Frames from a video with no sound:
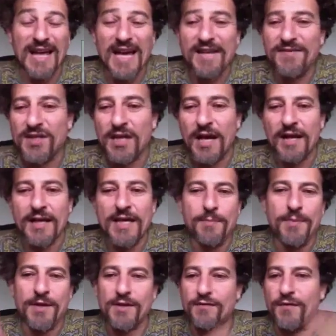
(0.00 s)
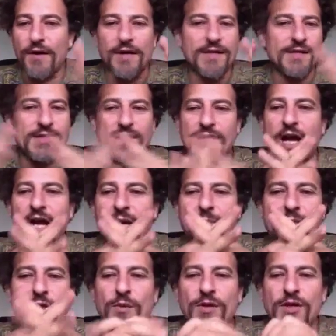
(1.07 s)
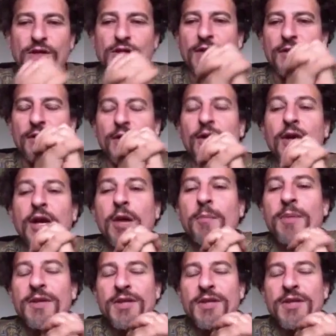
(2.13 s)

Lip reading: and livestock keeping is very synonymous with each other.